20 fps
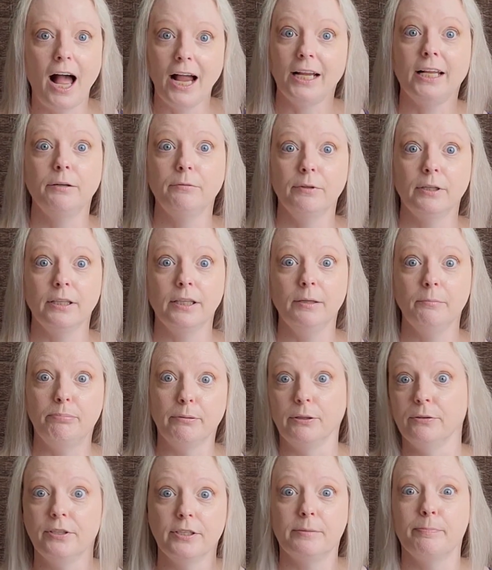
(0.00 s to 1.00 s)
I can really
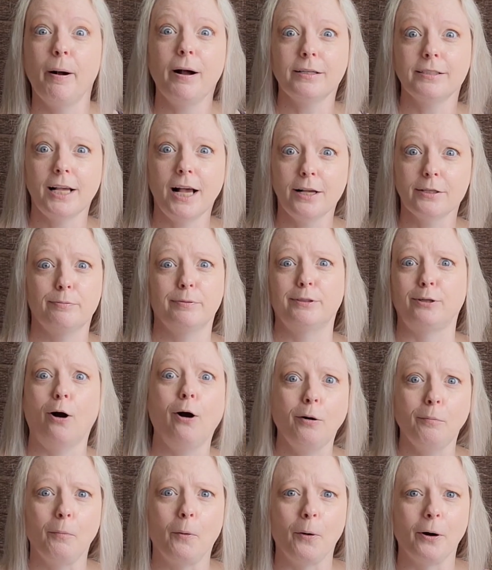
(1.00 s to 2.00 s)
build this box house with
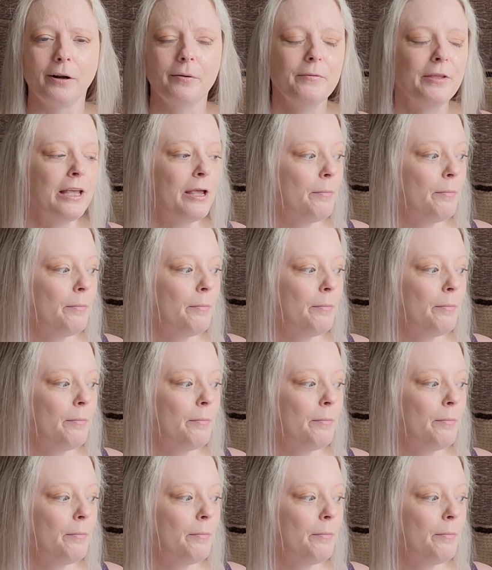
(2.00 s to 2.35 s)
cardboard.